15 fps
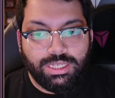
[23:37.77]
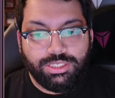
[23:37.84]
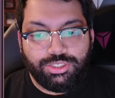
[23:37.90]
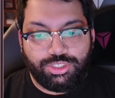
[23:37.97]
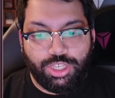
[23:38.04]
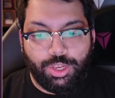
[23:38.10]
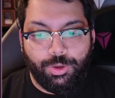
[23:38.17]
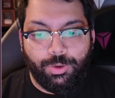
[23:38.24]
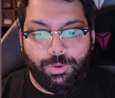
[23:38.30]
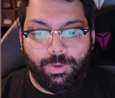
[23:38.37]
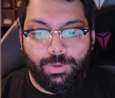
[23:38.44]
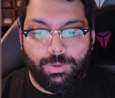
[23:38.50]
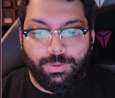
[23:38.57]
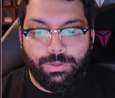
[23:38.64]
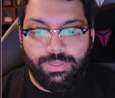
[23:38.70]
So
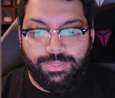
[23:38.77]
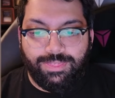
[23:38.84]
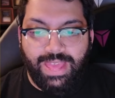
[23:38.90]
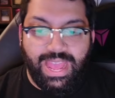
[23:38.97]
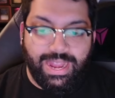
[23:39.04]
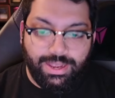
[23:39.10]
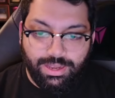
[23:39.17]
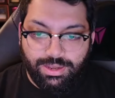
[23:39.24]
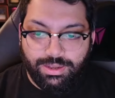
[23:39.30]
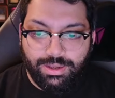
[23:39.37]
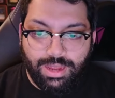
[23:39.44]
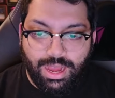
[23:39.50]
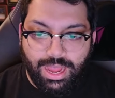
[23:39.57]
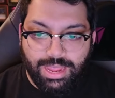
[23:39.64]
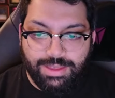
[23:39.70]
then
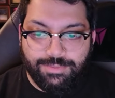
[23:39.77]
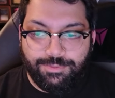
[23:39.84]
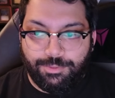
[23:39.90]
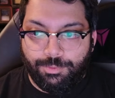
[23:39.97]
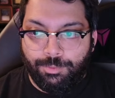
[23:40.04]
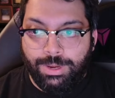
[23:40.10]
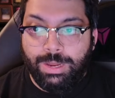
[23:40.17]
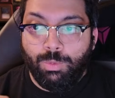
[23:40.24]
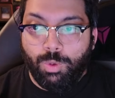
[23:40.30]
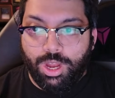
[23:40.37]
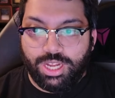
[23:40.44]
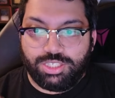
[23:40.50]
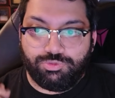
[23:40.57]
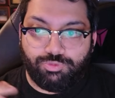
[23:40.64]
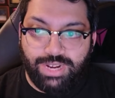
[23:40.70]
I've
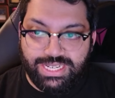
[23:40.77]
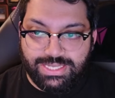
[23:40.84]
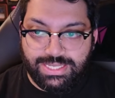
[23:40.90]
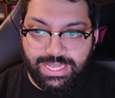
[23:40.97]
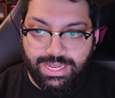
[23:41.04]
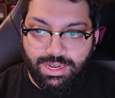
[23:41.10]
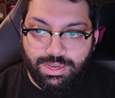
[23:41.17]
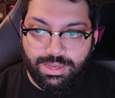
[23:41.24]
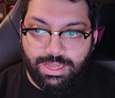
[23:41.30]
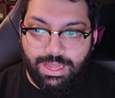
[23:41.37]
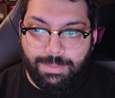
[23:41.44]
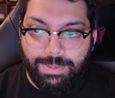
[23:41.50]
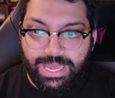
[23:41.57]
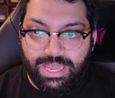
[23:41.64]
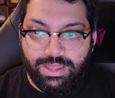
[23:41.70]
reworked resting
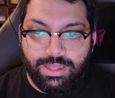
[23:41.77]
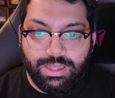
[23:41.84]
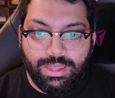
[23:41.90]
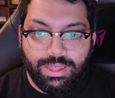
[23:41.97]
a bit